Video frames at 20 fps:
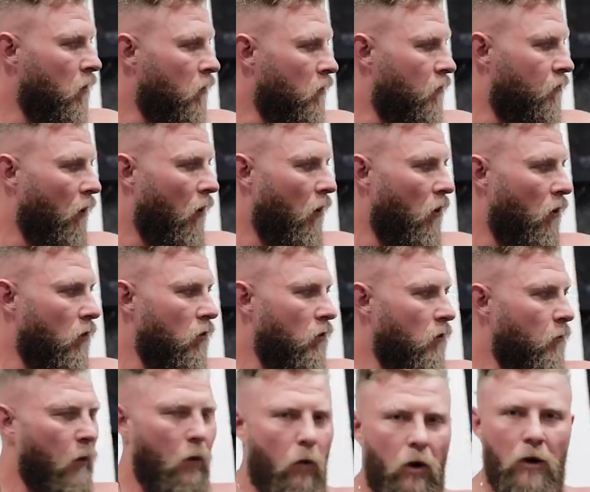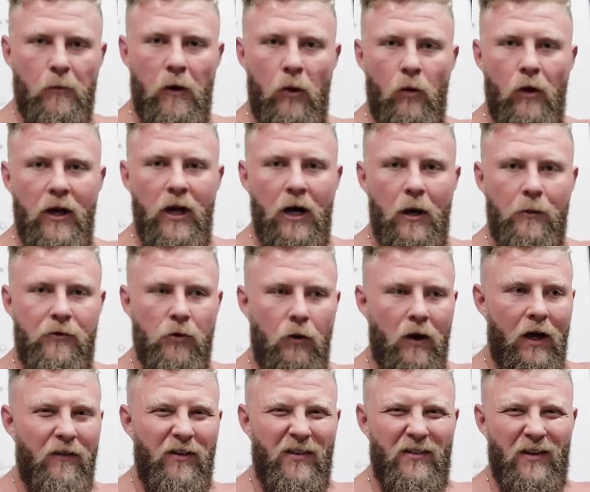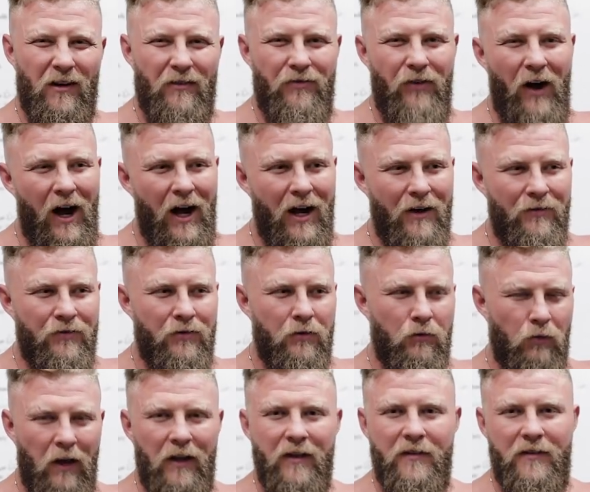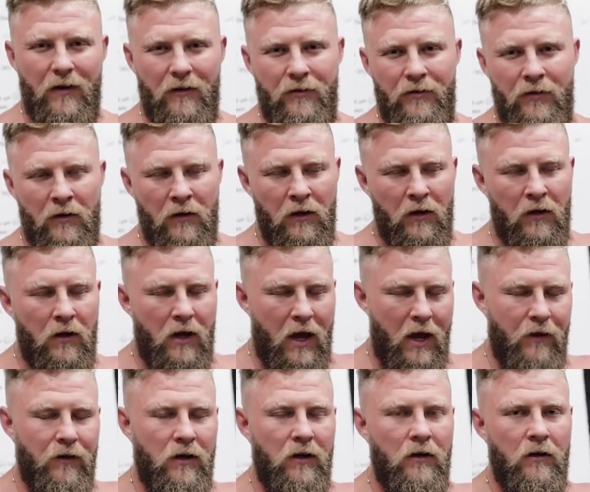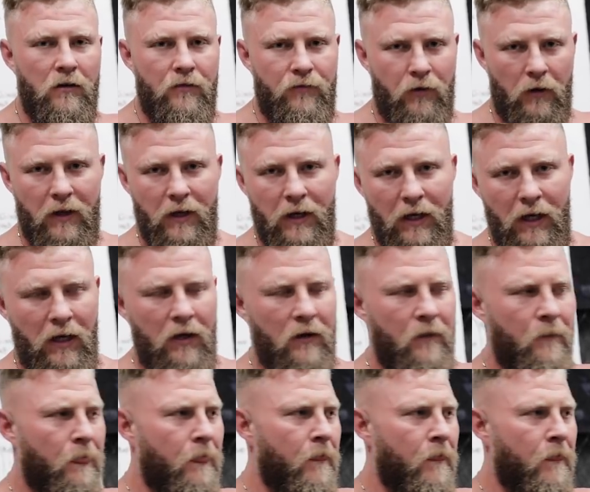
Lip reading: So I'm gonna work my way up to a heavy set of 5, relative heavy for the knee.